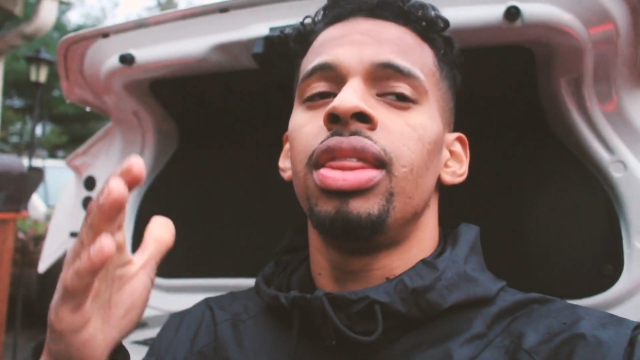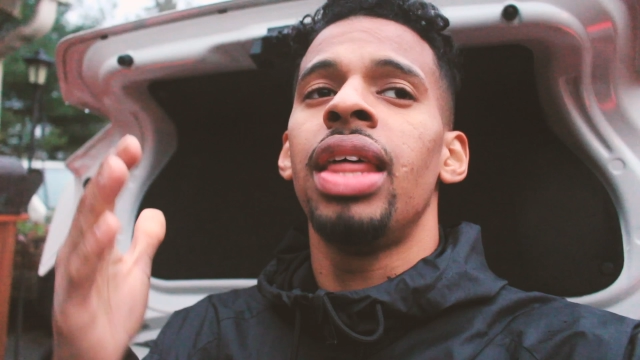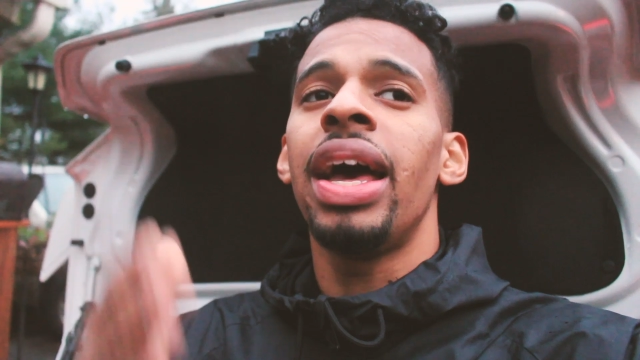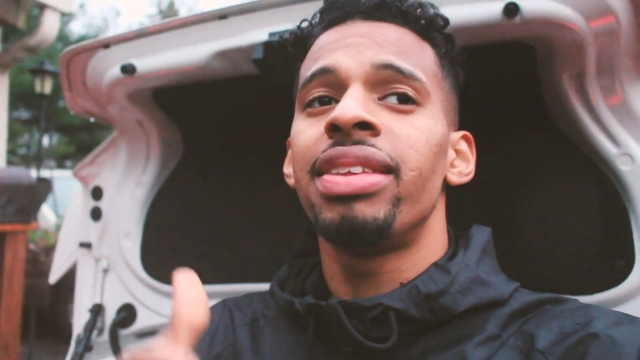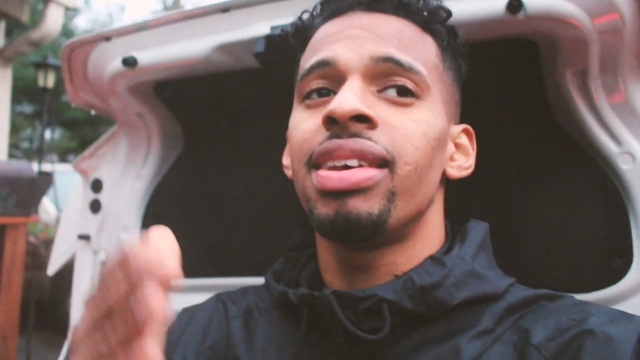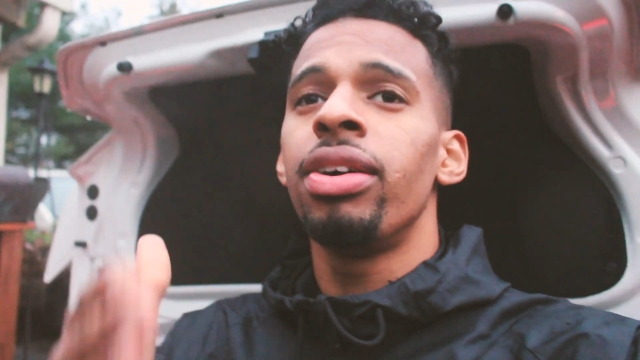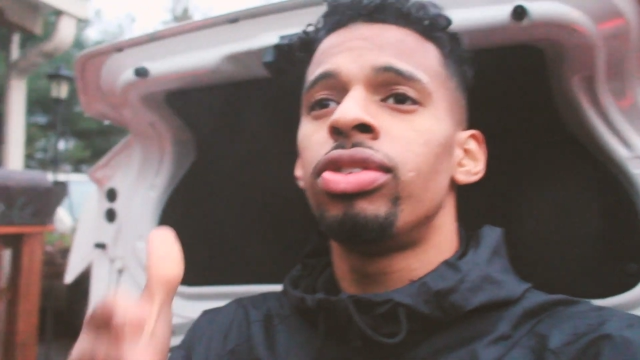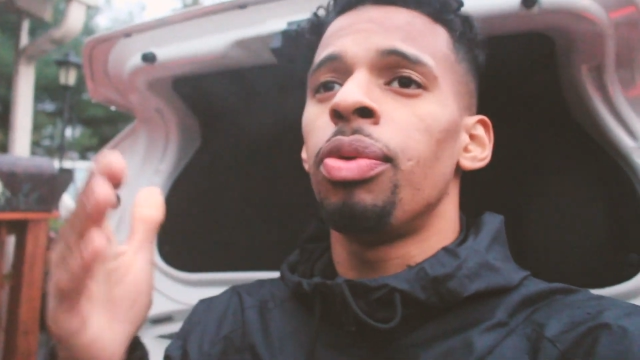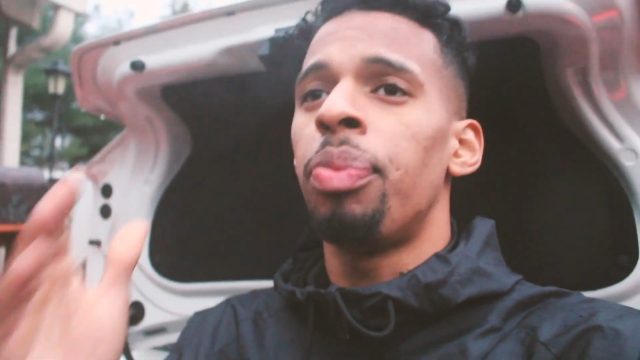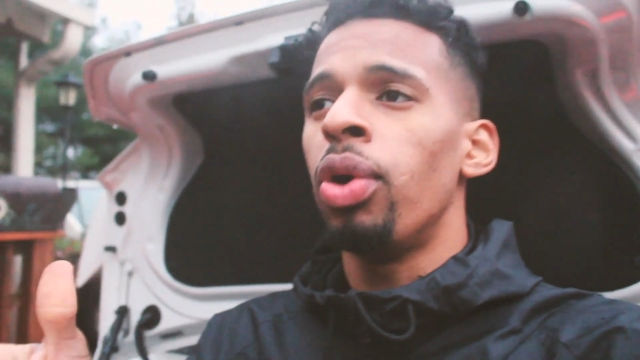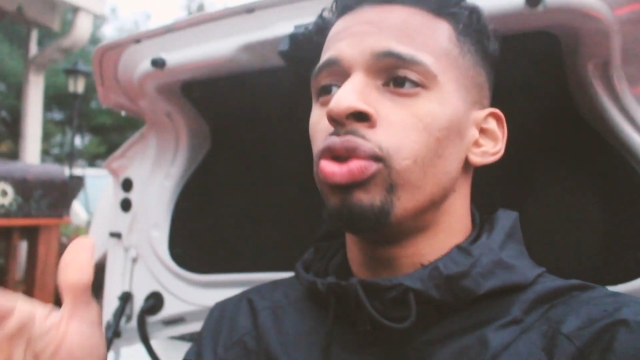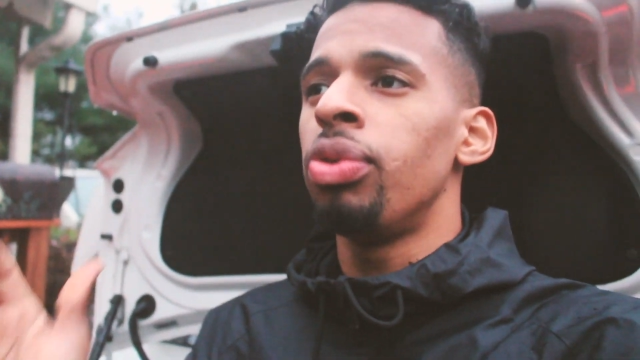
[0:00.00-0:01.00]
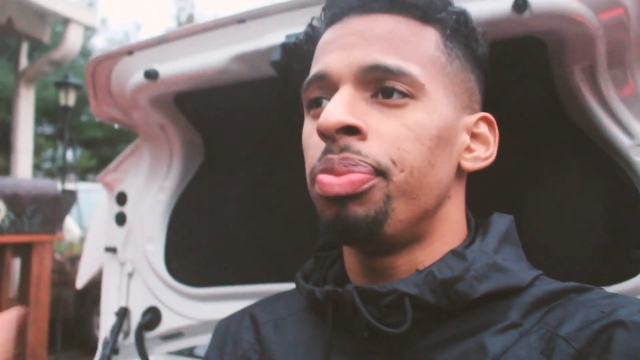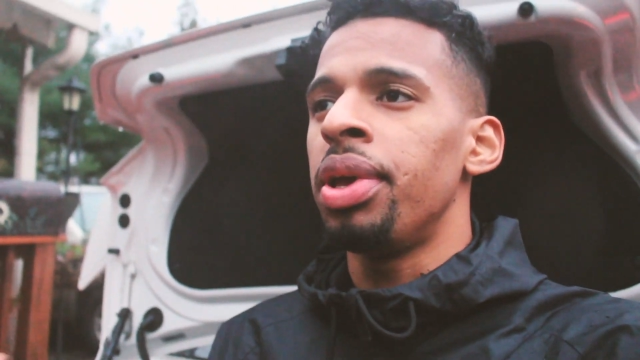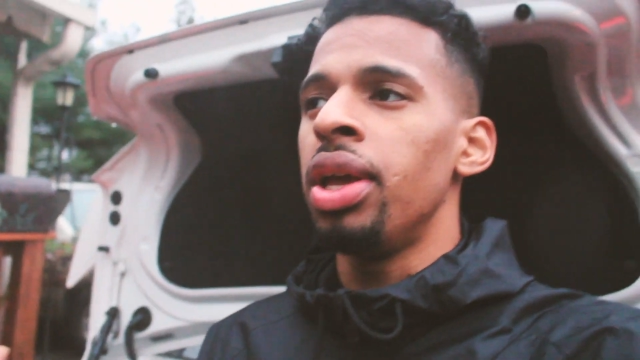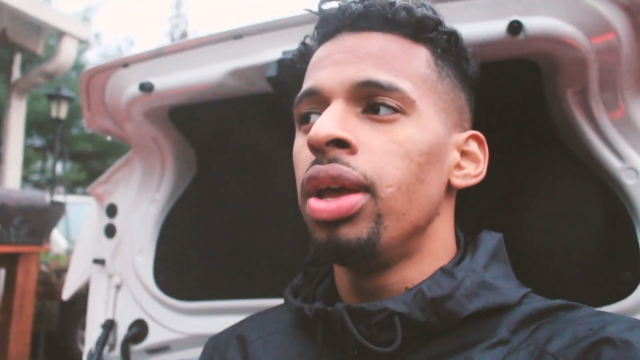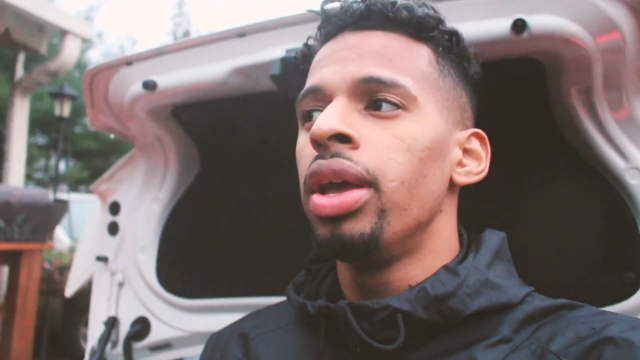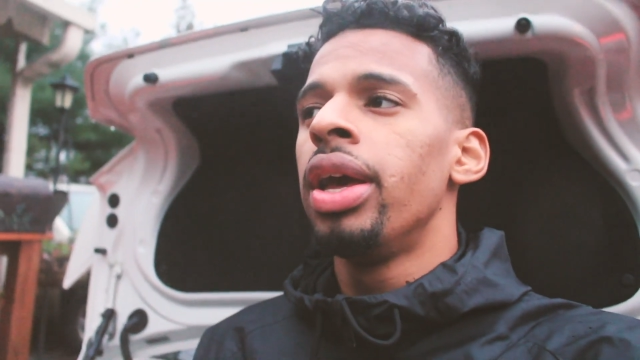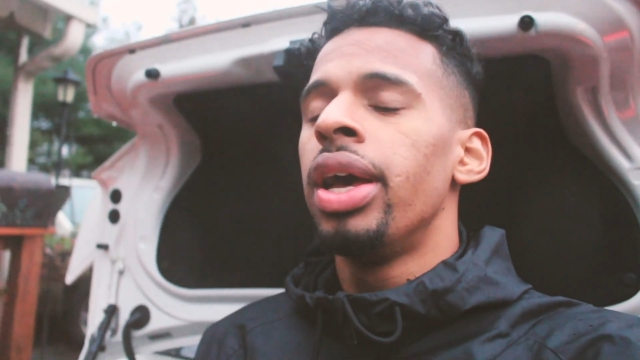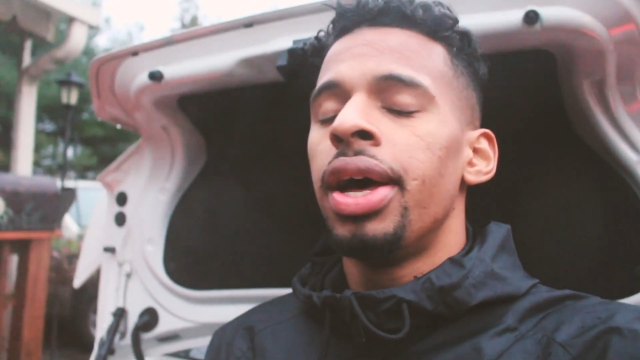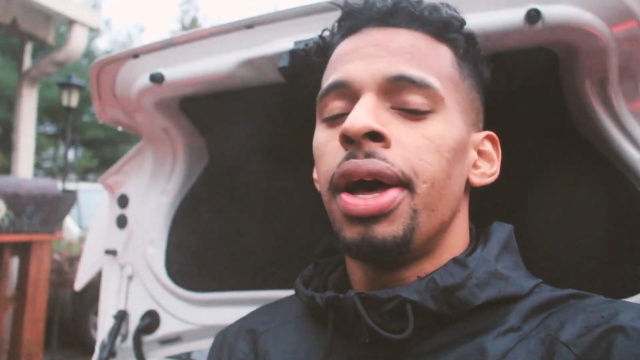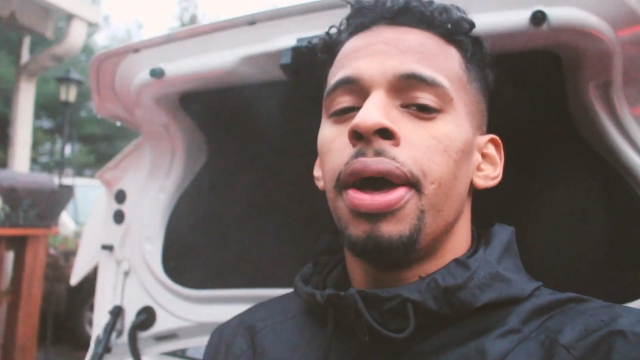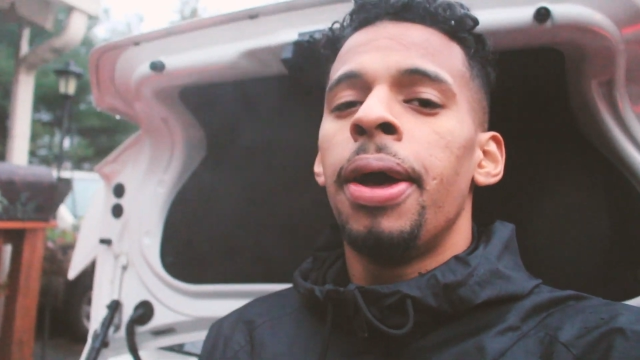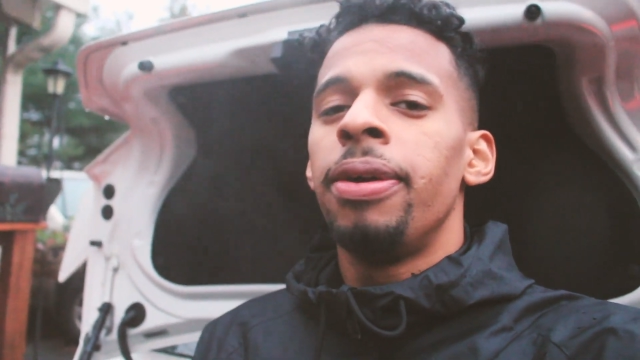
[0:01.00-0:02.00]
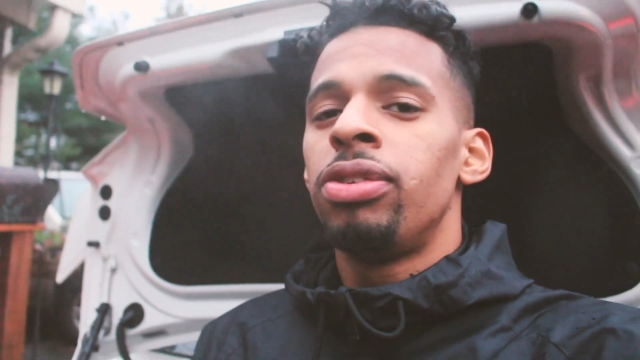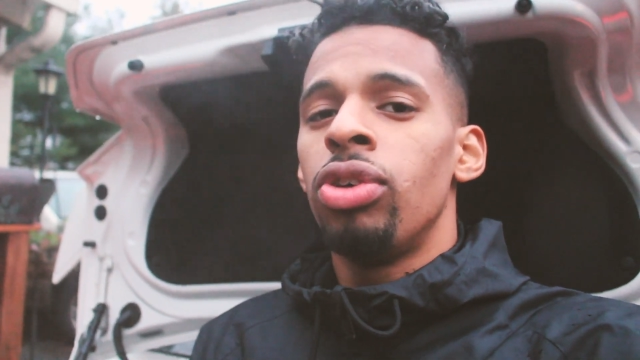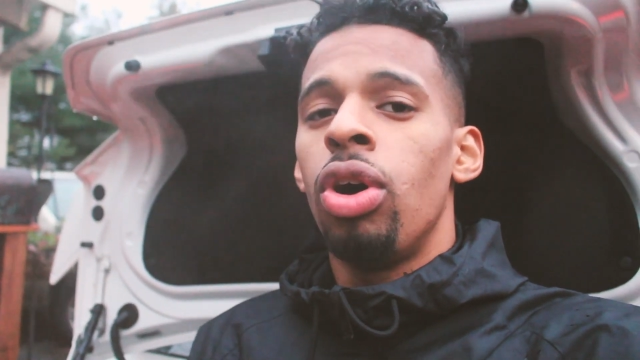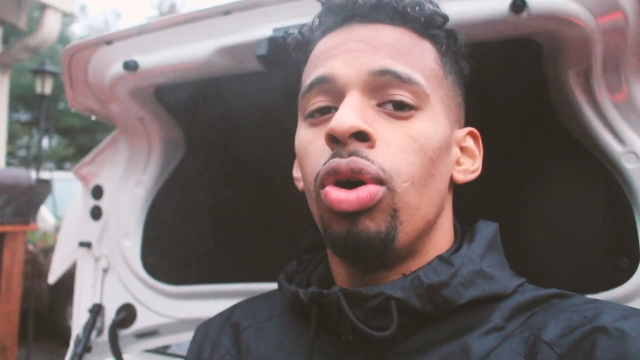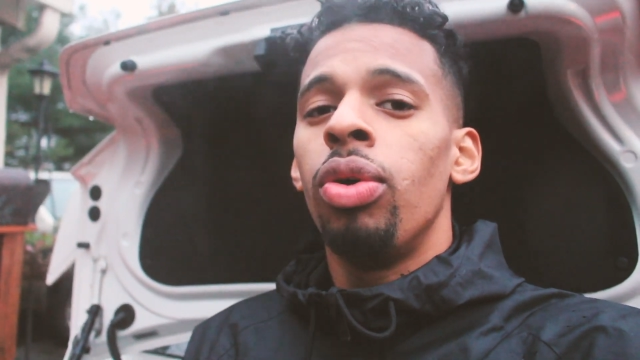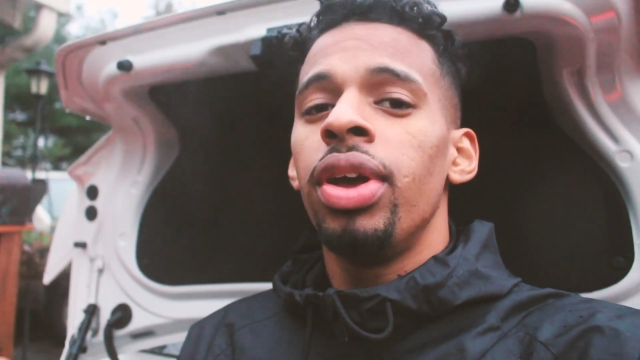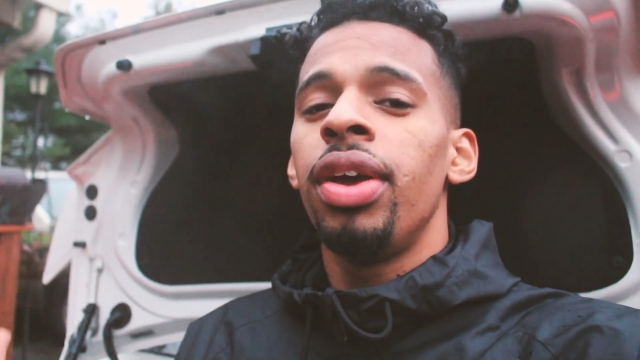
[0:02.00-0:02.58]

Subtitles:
that's how it's supposed to be. So